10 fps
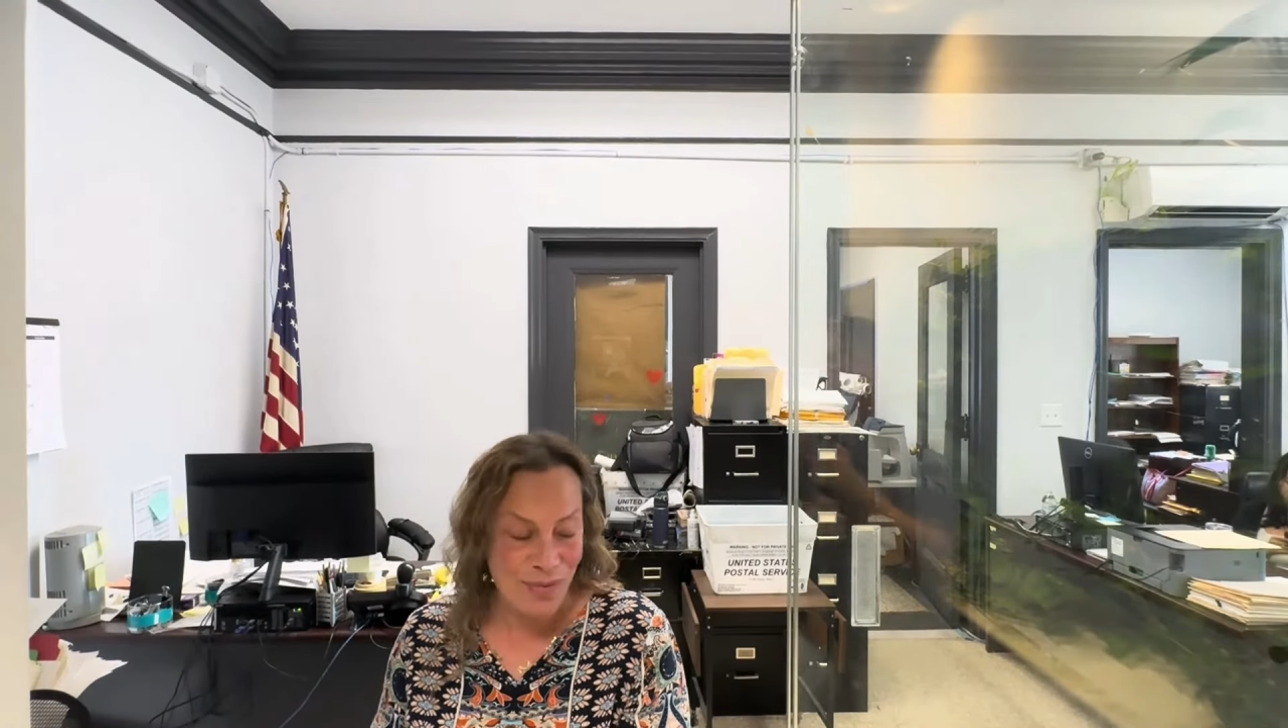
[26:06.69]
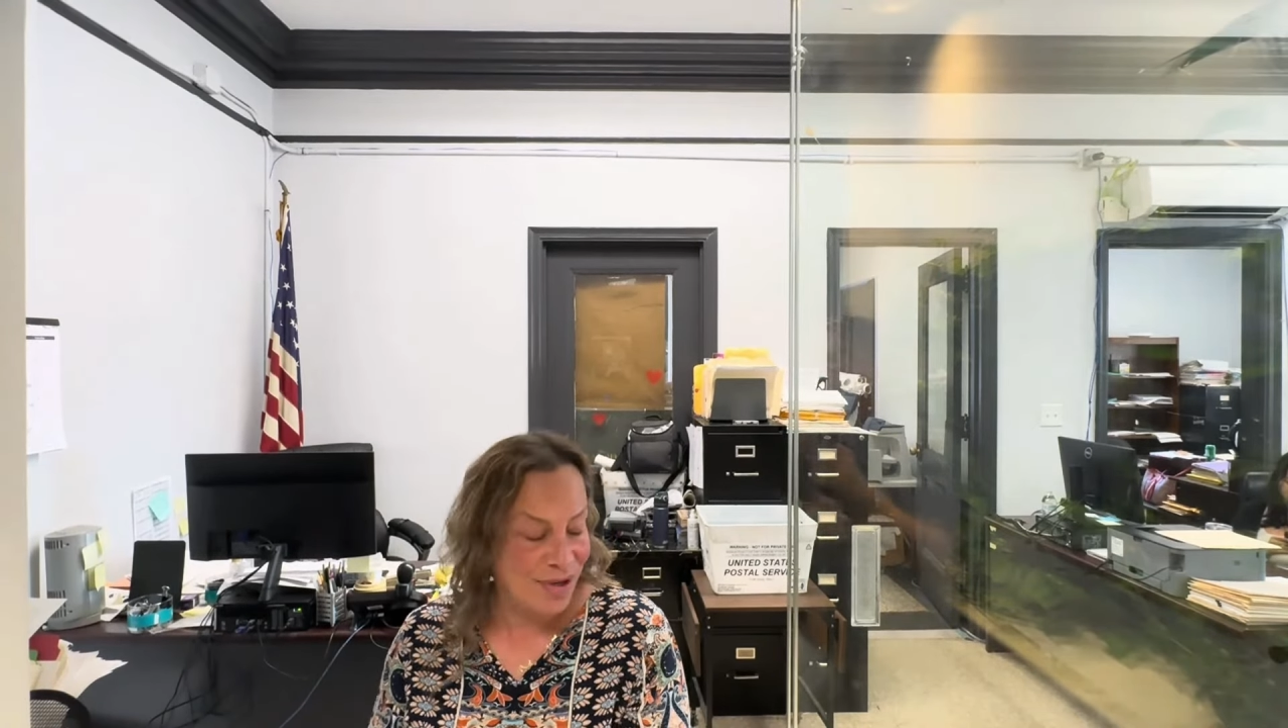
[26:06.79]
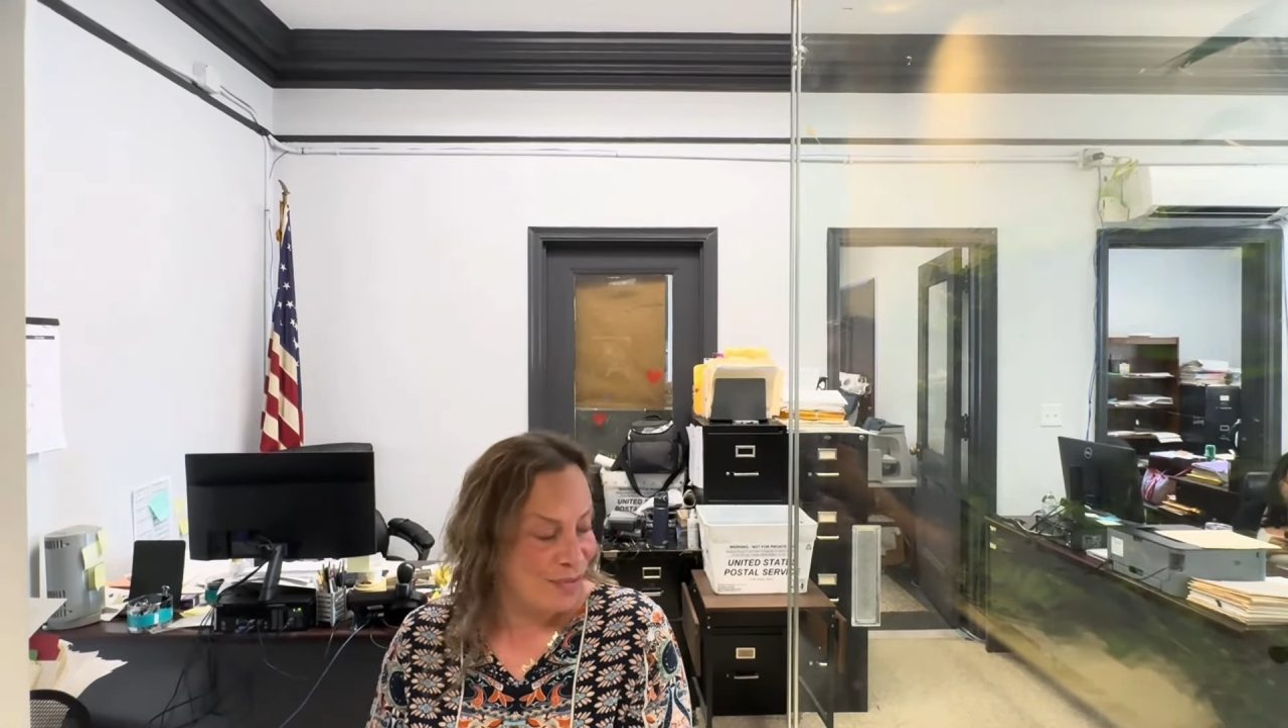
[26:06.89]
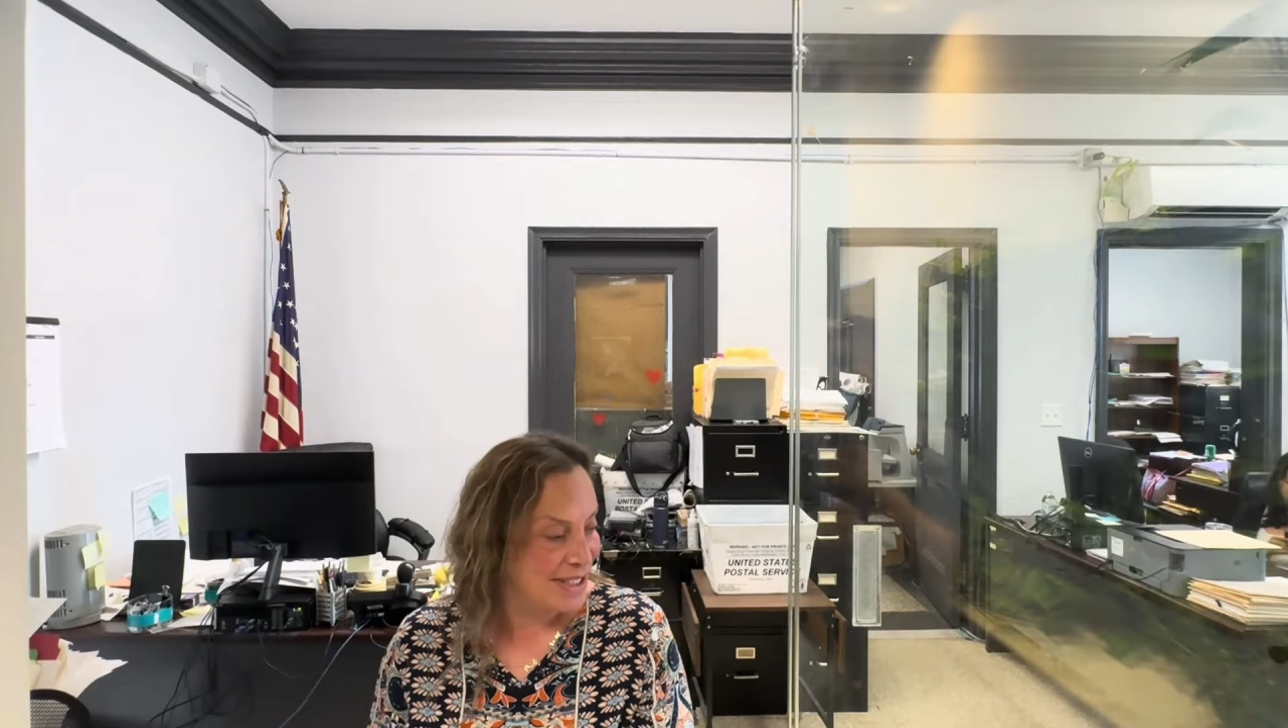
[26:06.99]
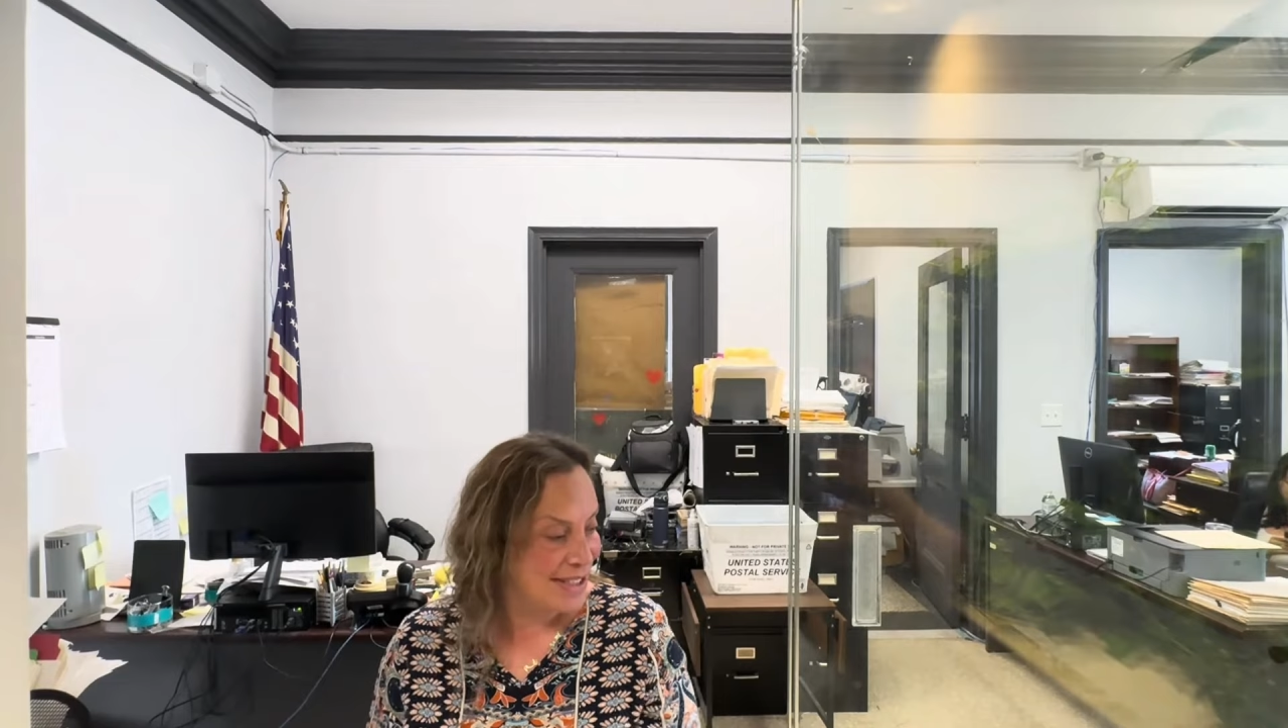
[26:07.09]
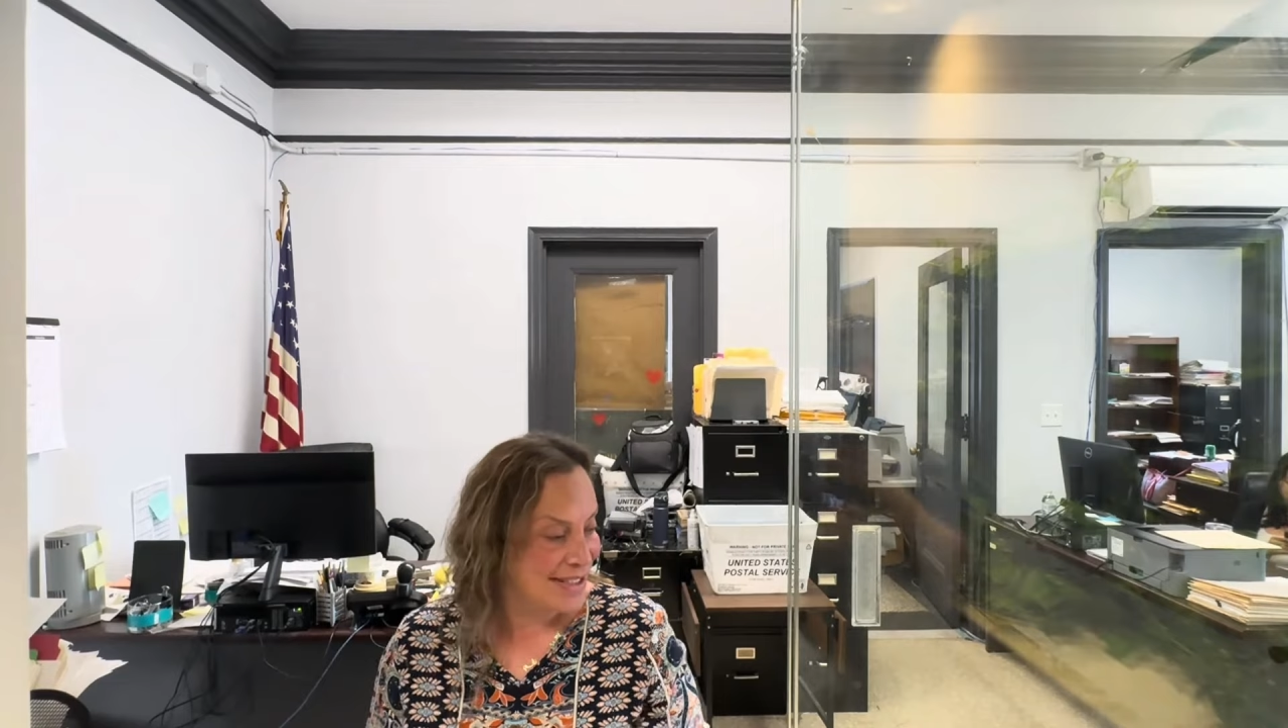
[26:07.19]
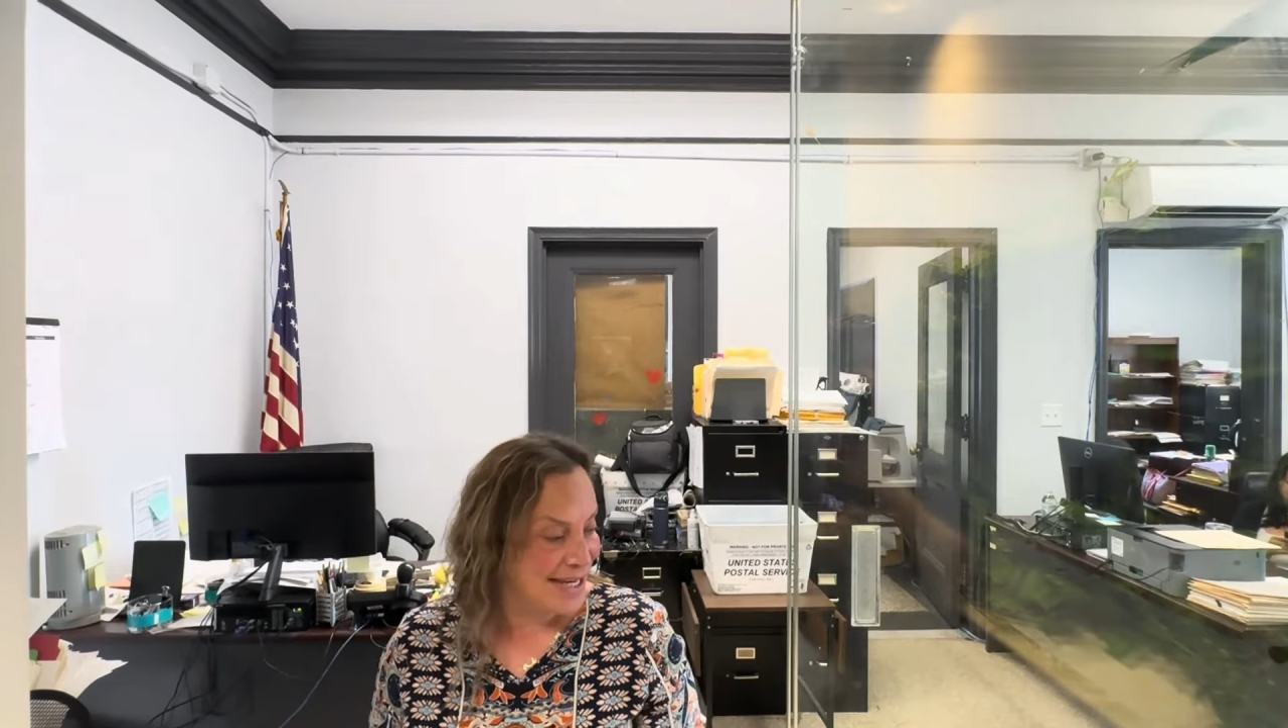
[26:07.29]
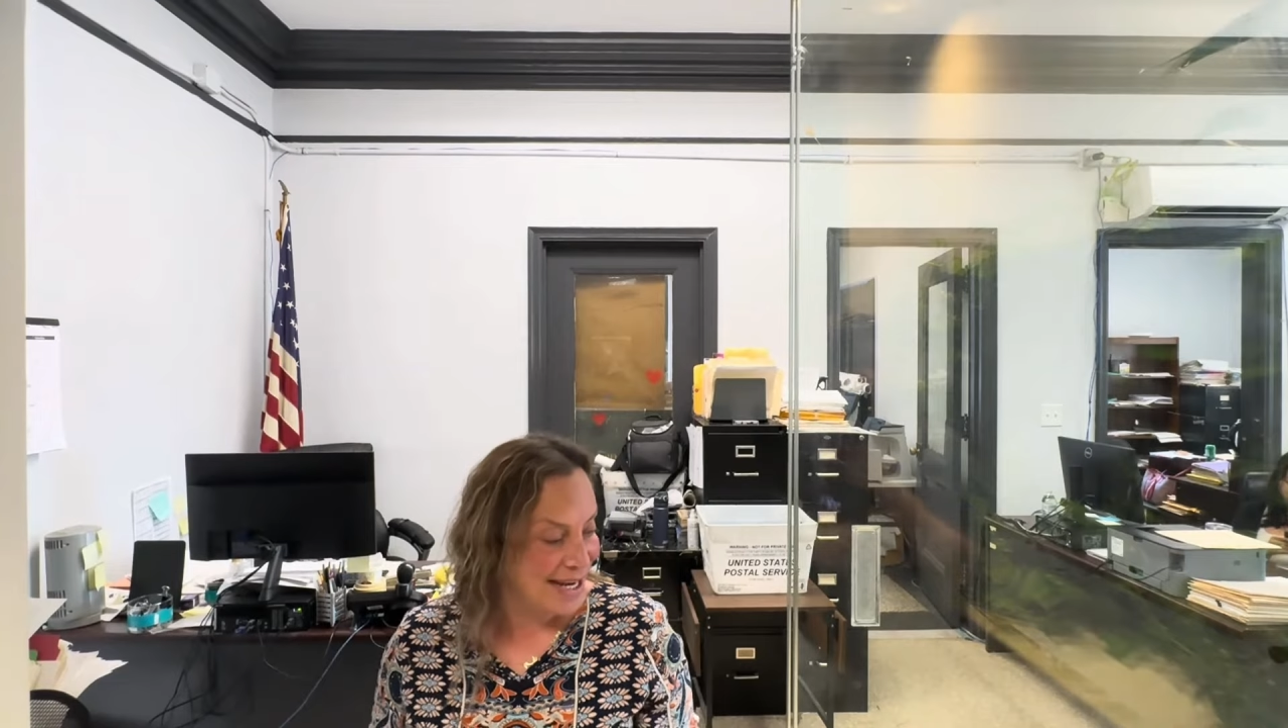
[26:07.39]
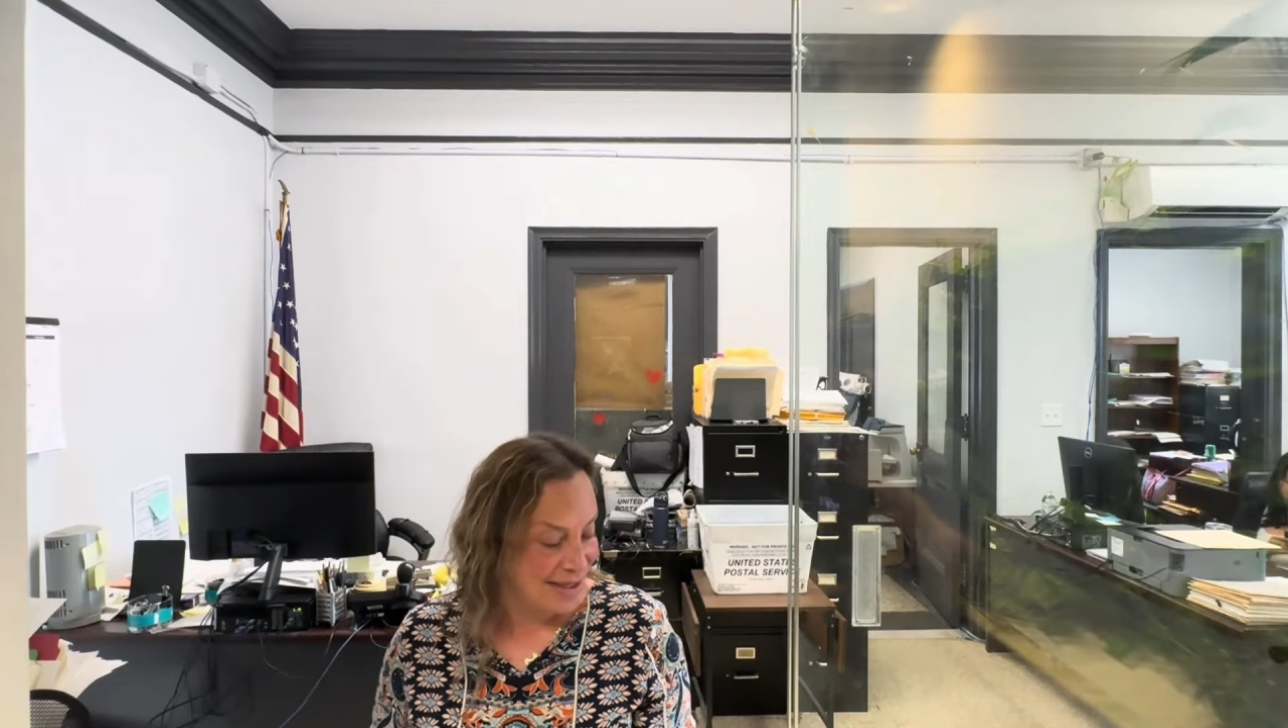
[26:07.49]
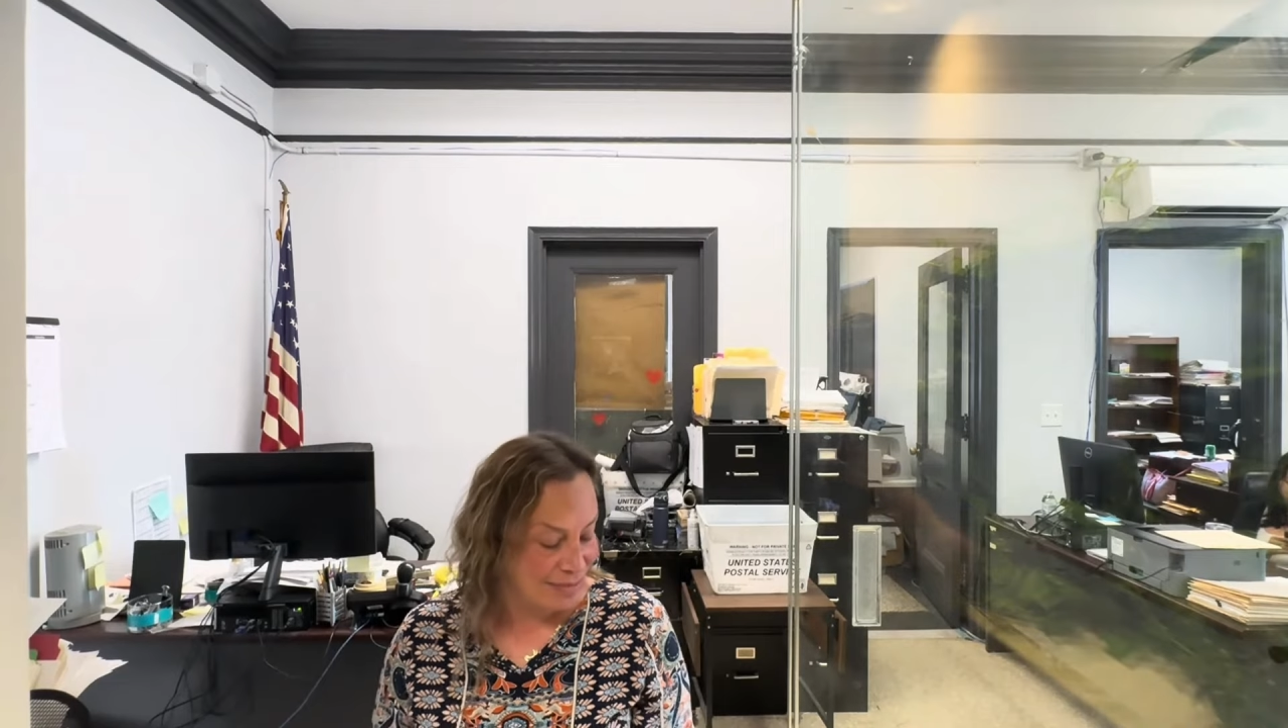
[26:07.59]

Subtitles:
What was his name?